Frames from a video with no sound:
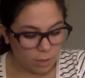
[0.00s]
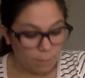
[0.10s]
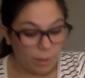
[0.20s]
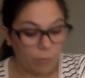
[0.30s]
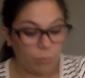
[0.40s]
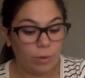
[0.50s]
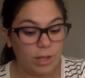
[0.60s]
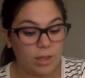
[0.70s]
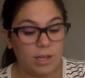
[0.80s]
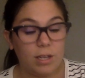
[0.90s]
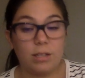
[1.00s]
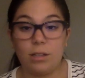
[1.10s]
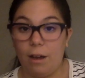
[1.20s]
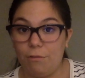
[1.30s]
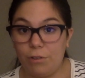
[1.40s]
But with the
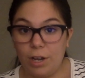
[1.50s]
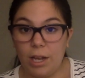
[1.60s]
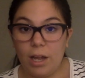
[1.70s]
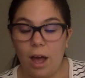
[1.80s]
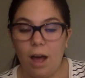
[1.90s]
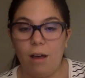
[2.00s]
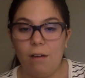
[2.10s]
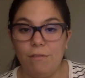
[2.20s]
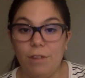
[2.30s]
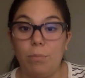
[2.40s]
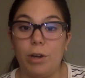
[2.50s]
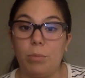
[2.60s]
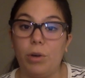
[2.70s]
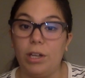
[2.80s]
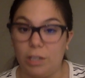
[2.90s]
discovery of the
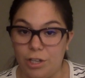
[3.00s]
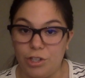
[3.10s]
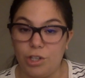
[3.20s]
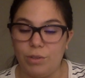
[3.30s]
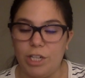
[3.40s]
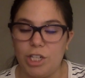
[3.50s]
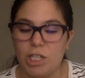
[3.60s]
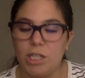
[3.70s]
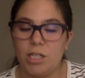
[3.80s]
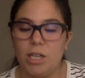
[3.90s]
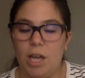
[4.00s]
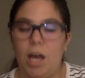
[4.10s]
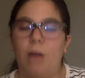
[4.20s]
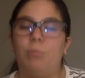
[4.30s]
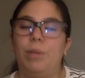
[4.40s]
breakpoint cluster region,
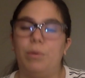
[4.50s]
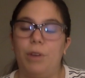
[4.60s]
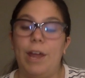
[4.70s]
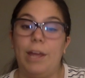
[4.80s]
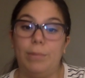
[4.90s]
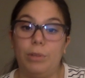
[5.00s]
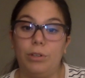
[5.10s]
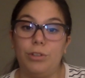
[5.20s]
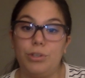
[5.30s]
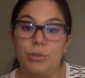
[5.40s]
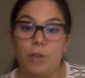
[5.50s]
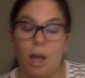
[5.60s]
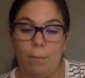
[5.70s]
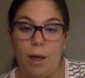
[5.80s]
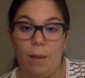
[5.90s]
we were able to
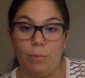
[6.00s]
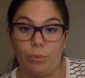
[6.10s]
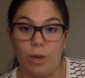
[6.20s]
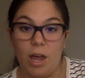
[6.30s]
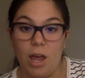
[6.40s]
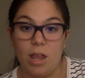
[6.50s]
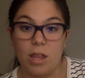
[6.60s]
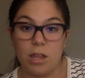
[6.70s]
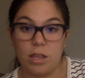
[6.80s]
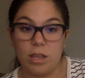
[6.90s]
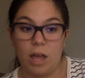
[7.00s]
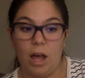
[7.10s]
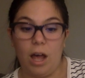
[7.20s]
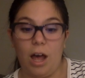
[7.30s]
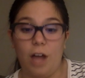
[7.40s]
come up with
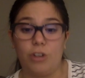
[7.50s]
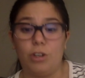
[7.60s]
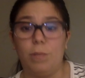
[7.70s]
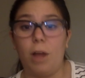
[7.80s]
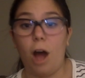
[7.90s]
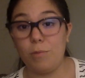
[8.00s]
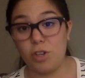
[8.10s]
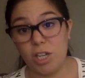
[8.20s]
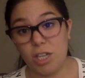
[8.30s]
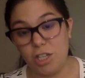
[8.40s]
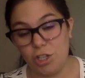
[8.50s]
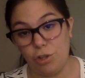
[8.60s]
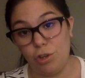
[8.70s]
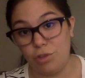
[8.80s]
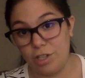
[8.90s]
a treatment option still
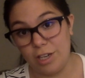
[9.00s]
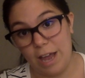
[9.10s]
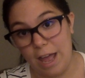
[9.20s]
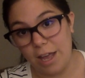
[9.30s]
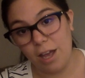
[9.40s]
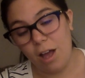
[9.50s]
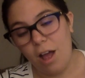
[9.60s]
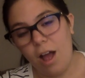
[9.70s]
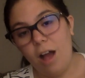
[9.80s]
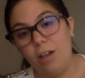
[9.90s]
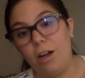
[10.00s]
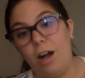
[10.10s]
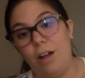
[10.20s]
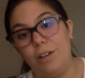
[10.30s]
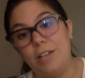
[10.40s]
used today
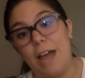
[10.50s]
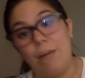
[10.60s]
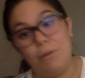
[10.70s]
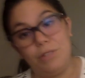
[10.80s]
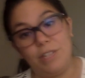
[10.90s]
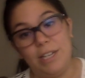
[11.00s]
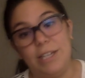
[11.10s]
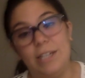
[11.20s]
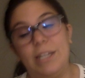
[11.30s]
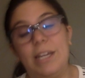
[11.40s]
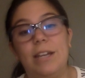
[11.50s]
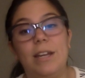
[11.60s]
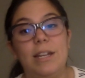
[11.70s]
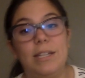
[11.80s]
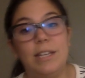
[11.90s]
called tyrosine
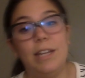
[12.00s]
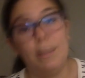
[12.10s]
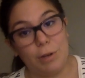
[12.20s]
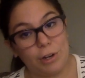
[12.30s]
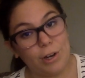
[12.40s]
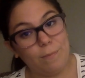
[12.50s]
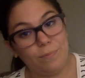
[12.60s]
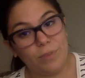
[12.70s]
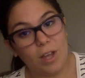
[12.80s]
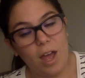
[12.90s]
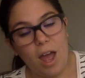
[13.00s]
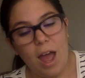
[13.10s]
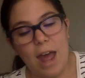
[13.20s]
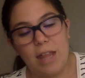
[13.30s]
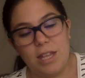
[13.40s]
kinase inhibitor.
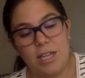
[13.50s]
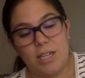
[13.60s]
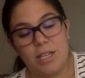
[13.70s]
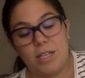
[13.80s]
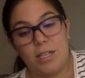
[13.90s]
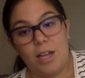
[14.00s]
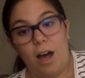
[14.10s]
And this,